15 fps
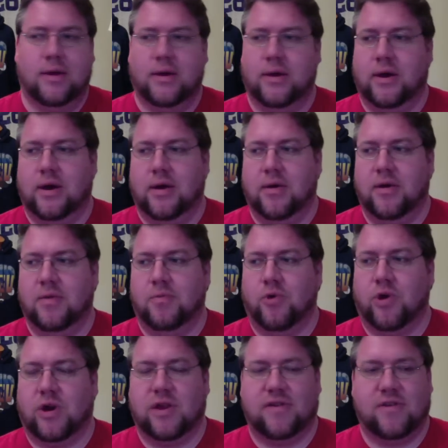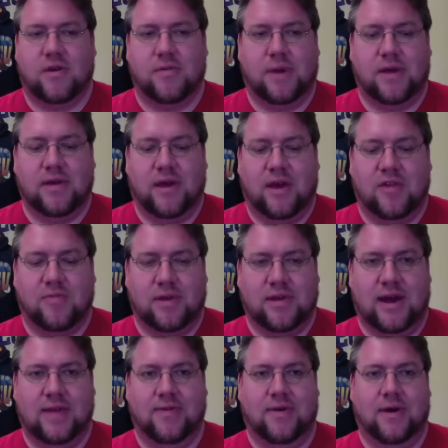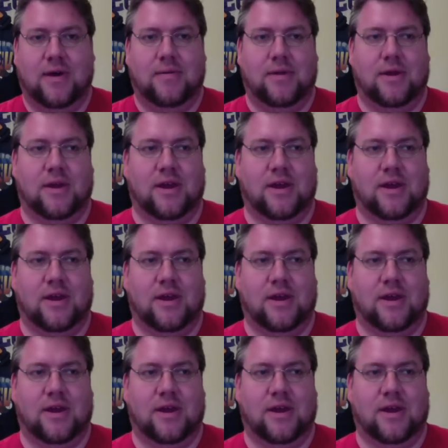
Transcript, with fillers: Uh, it works as my, as my timeline.